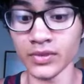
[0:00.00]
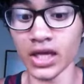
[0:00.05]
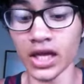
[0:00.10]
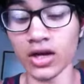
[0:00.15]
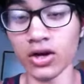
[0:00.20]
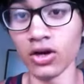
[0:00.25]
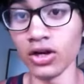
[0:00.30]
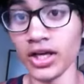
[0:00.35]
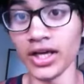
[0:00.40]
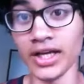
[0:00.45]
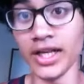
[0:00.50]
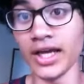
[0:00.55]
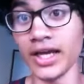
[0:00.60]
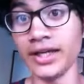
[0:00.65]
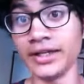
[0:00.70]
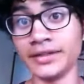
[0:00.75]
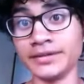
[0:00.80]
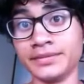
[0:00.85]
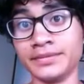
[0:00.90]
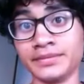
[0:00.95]
I call it a
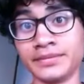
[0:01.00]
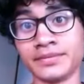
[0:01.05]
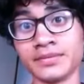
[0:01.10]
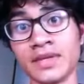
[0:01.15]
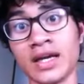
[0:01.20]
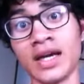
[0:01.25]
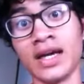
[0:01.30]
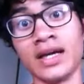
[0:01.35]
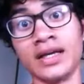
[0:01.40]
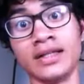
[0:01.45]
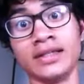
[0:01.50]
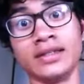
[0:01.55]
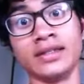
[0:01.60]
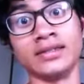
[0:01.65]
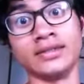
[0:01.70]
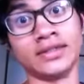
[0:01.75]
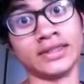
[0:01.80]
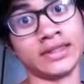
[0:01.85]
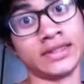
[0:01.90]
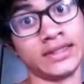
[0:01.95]
day
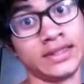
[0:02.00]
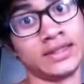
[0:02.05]
and